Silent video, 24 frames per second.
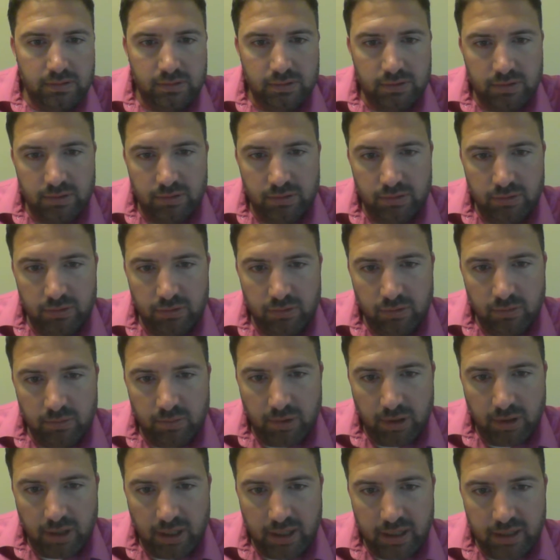So Newell
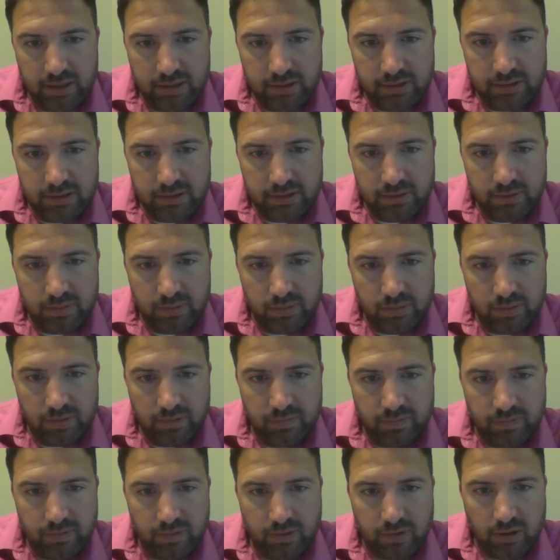Brands would
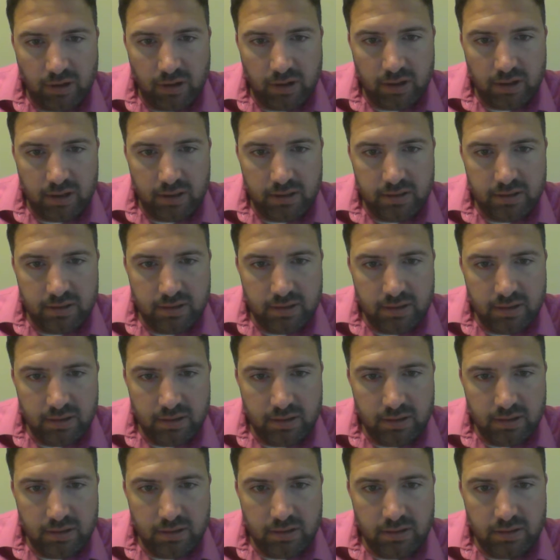have crossed
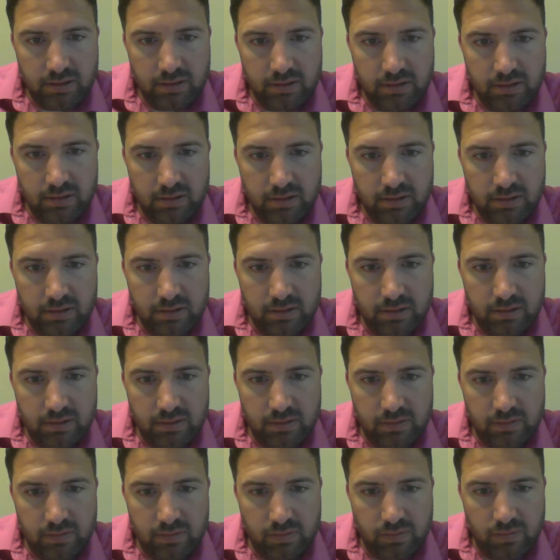
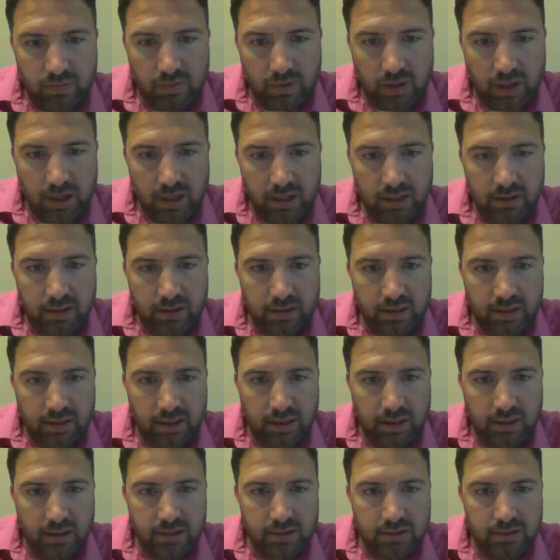right
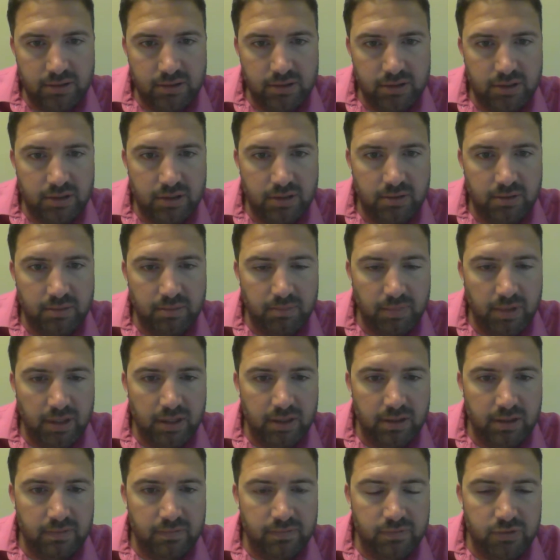again just at the
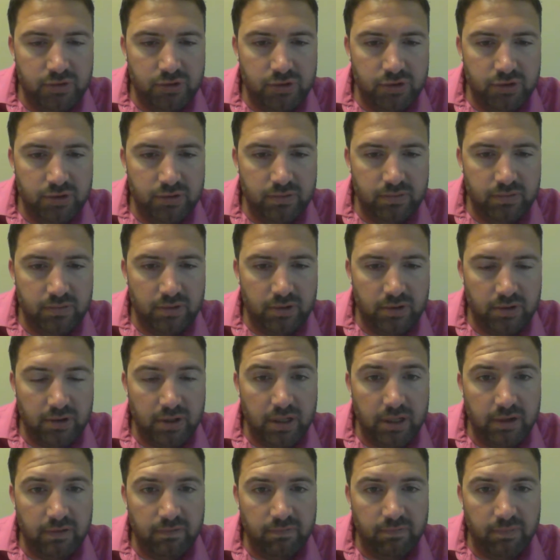end of June or
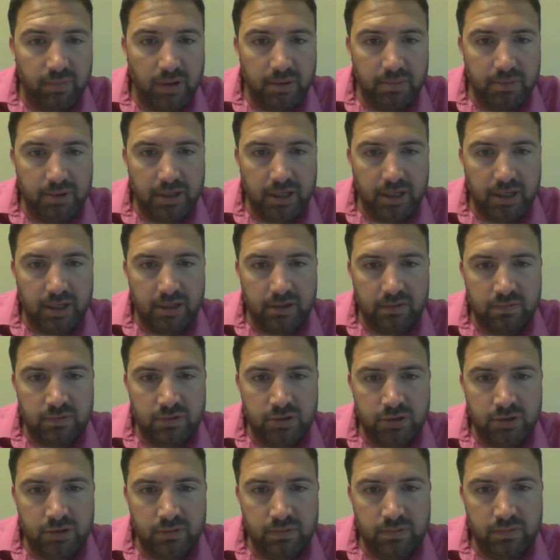end of May, beginning of
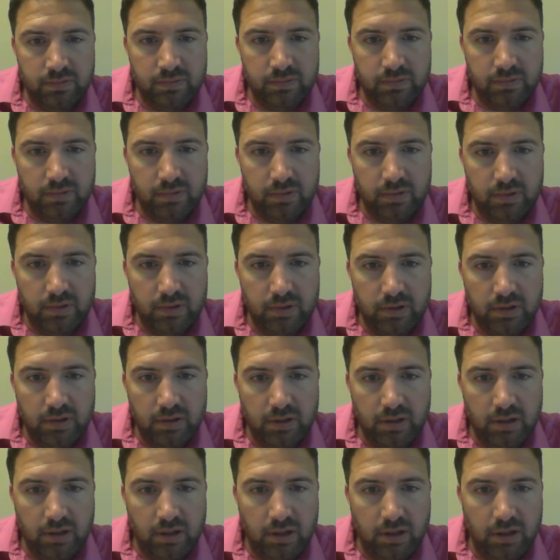June.
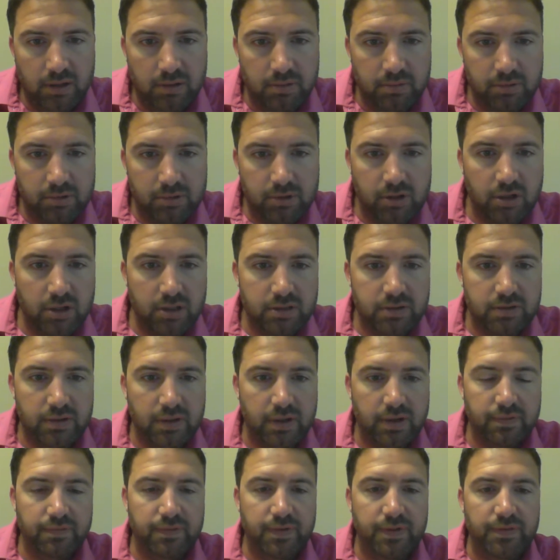Crossed
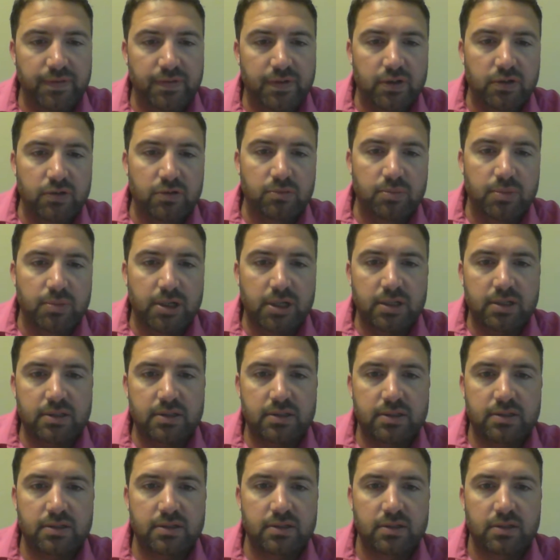around
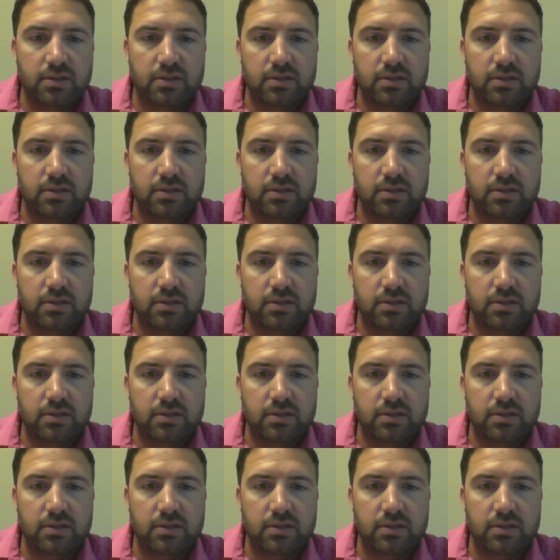$52.